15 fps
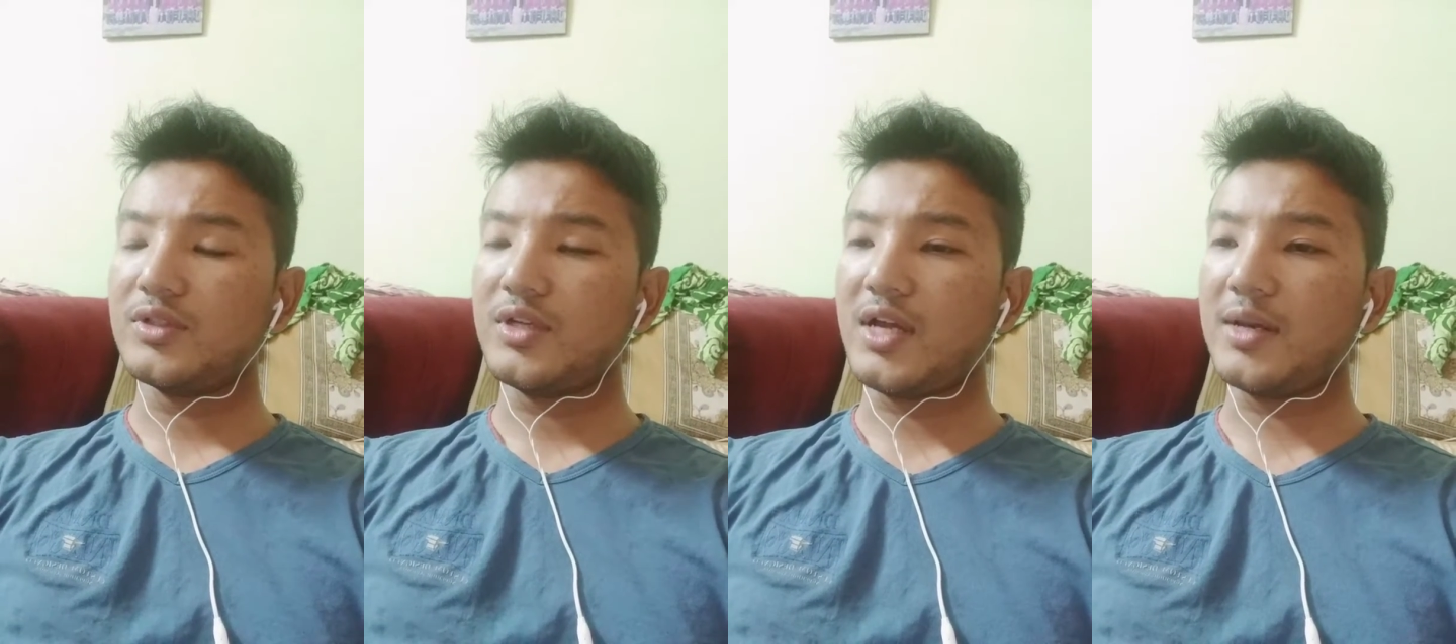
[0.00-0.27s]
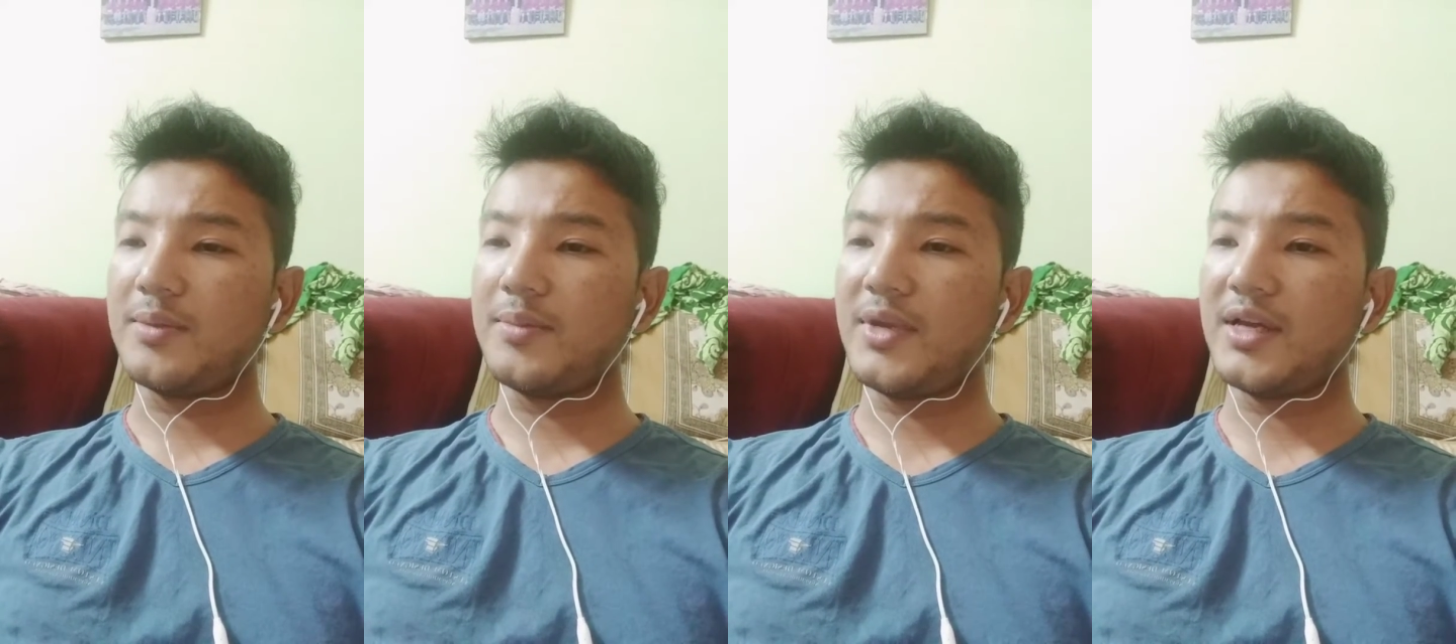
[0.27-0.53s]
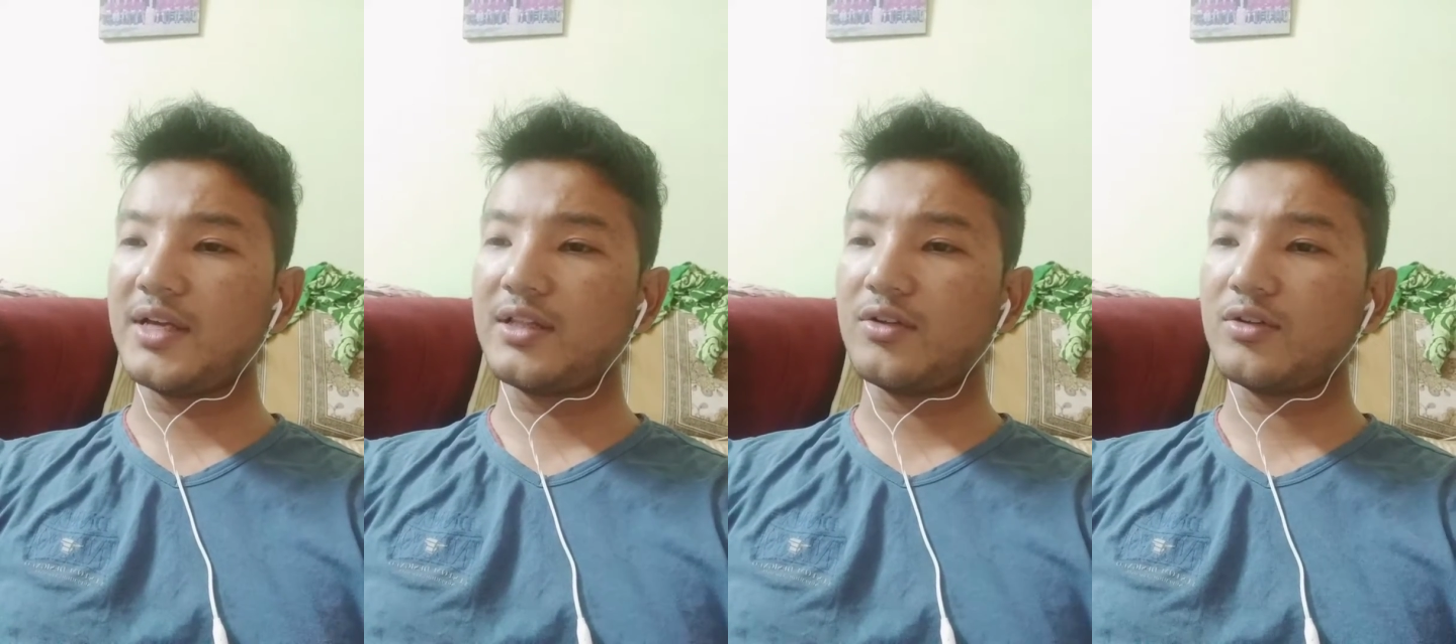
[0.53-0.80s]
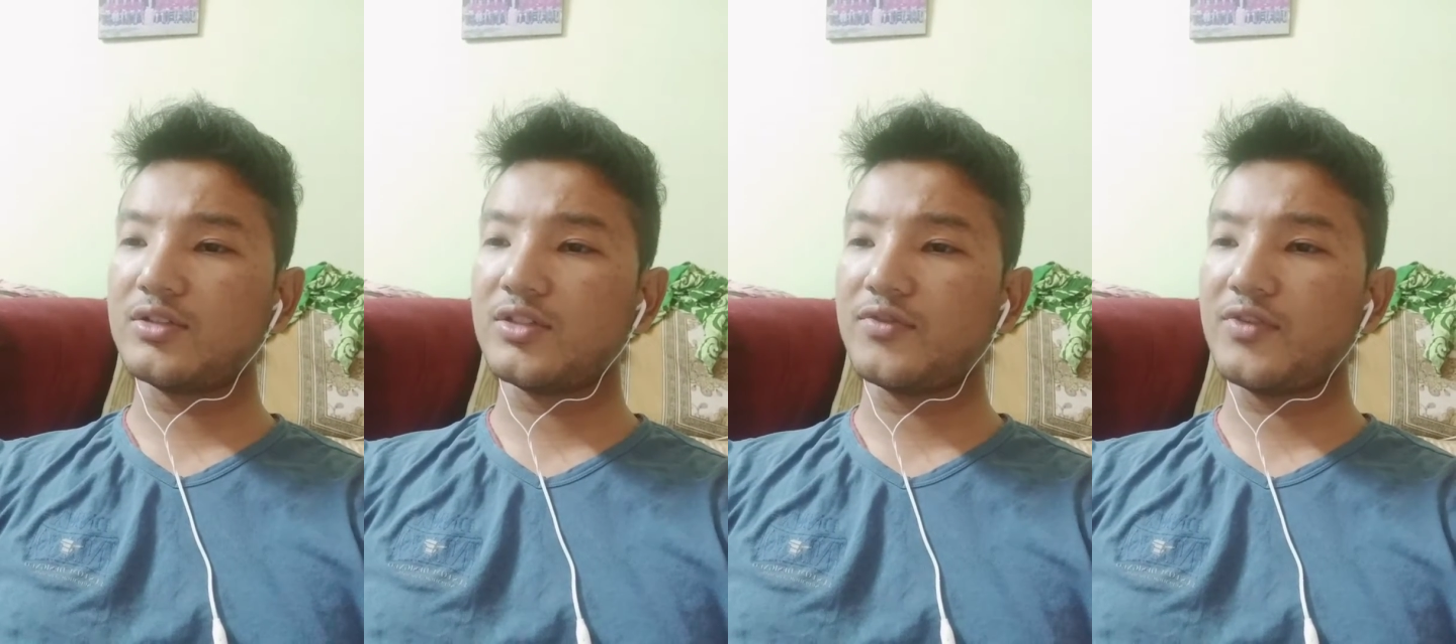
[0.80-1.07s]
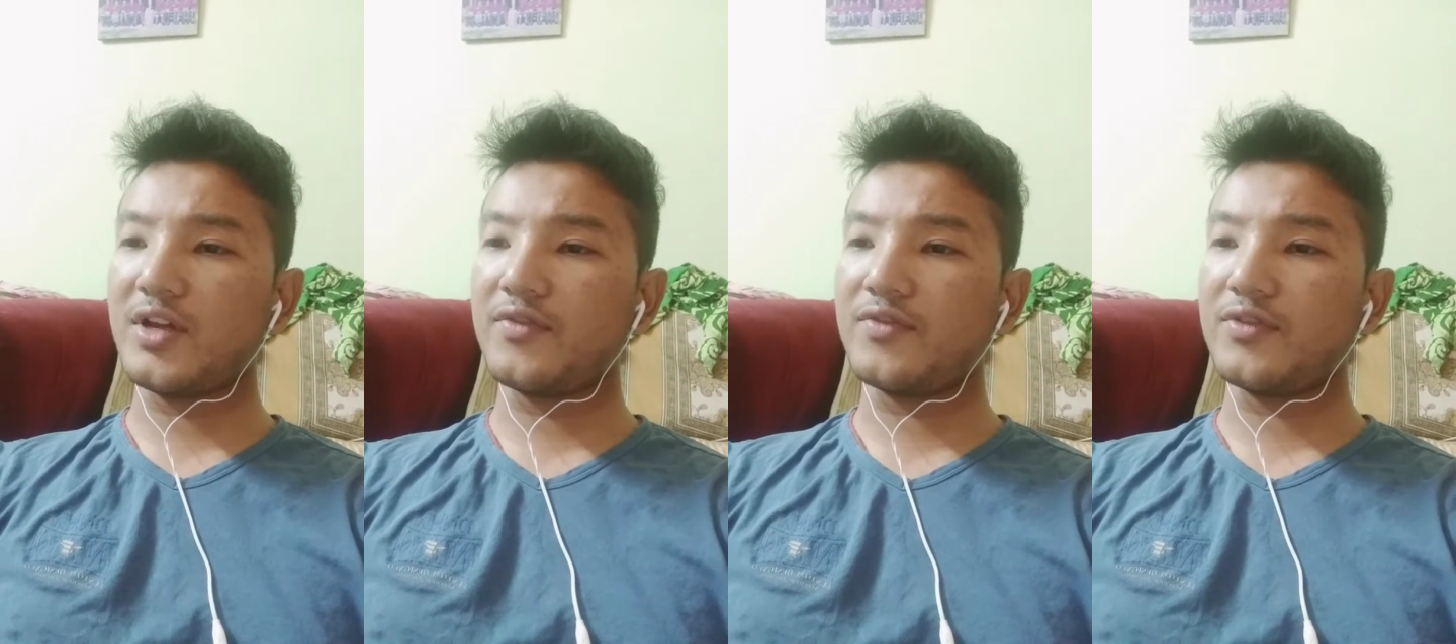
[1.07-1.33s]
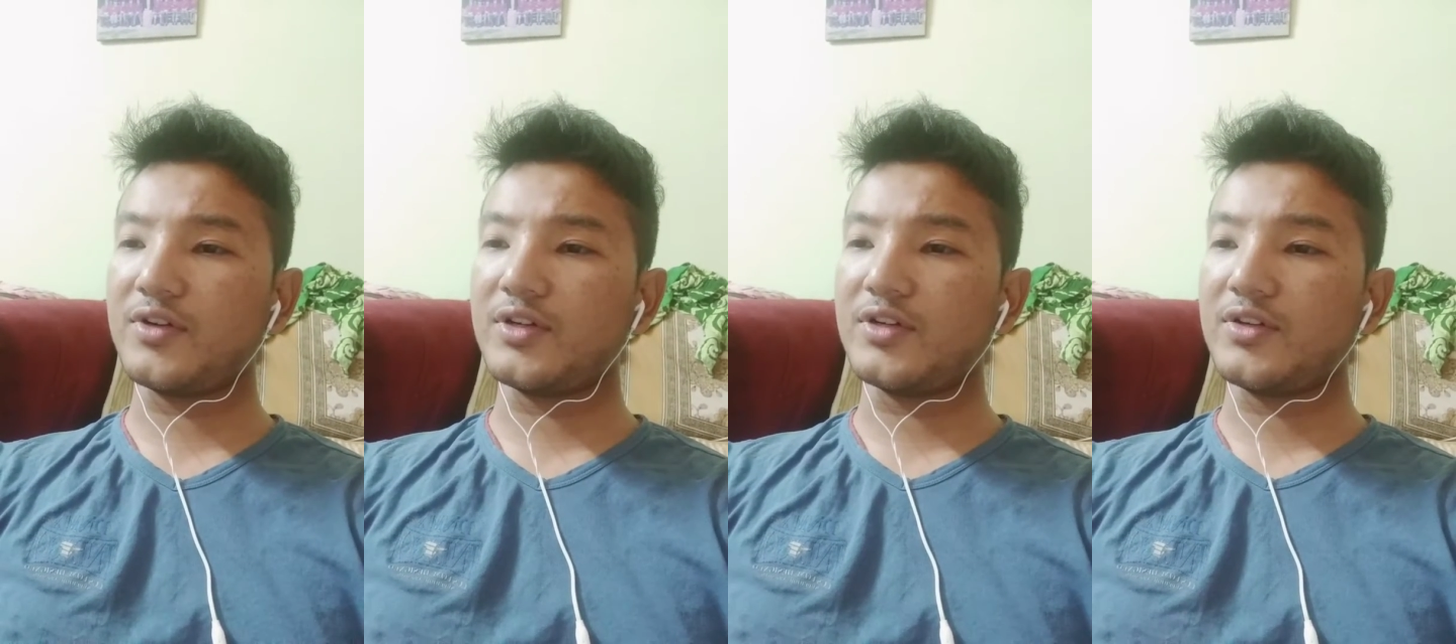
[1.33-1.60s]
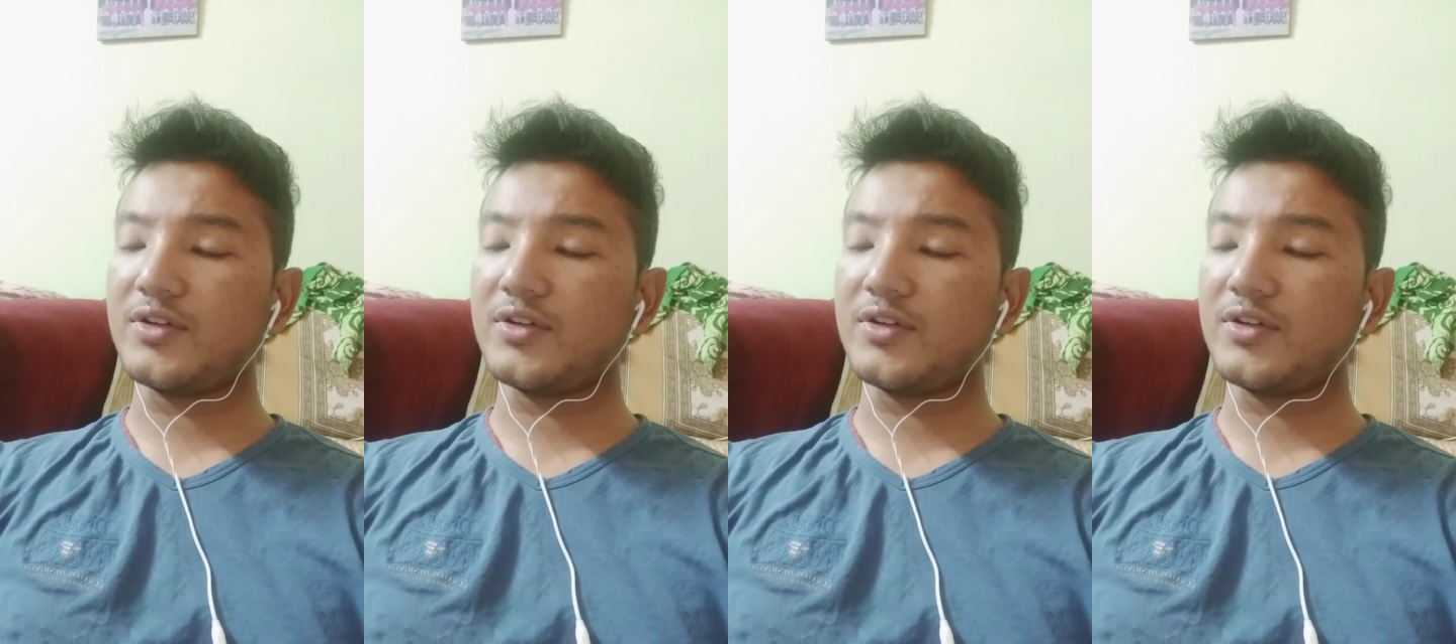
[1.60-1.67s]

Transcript: and make lots of effort